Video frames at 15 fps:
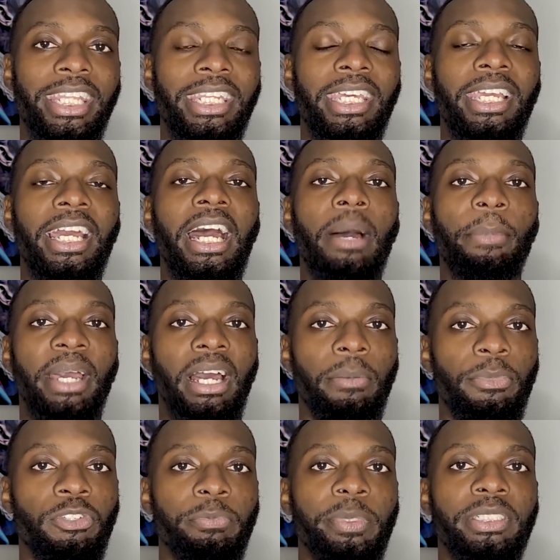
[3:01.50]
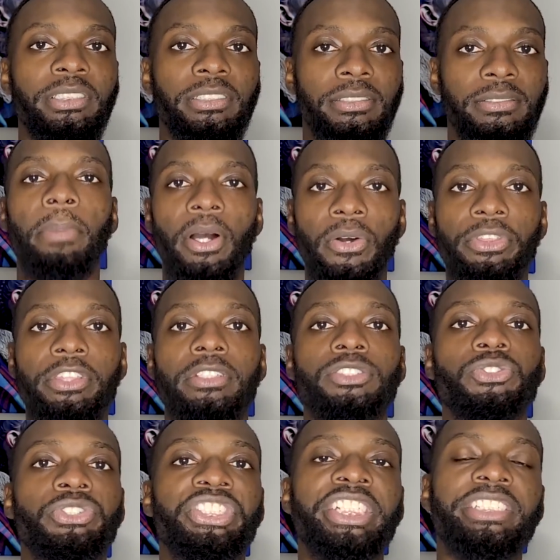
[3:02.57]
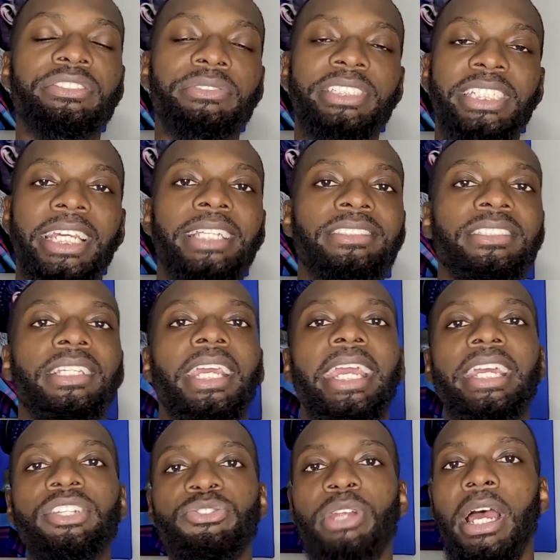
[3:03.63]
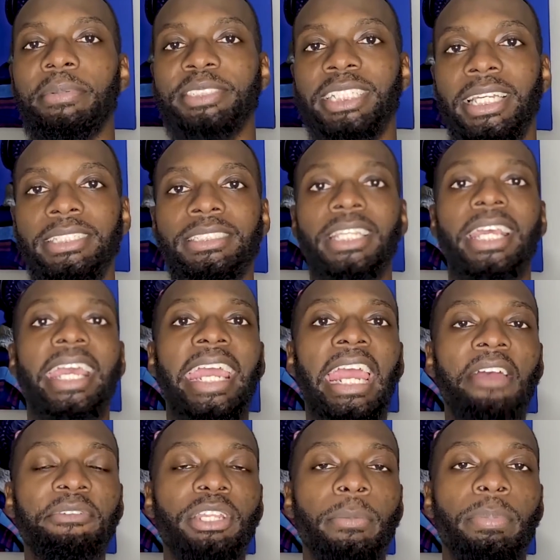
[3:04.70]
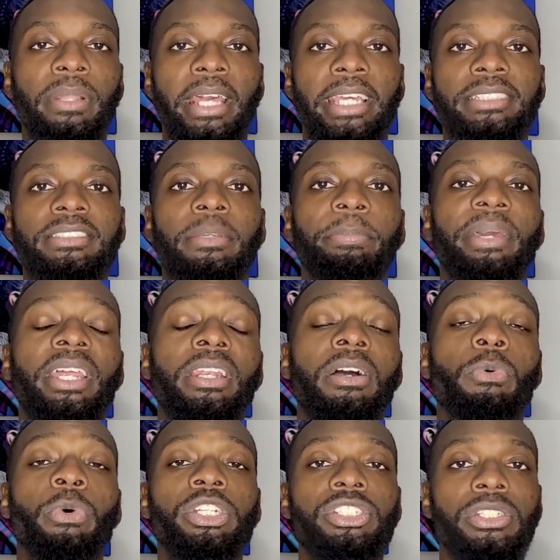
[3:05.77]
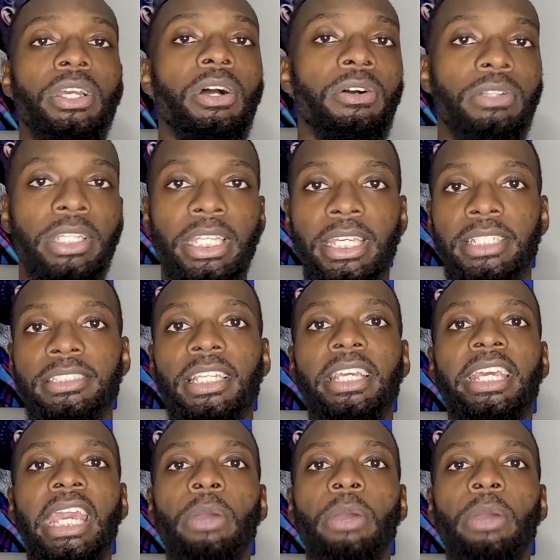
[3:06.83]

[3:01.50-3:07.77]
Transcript: than compound movements. Both traditional sets and drop sets have their place depending on what your goal is,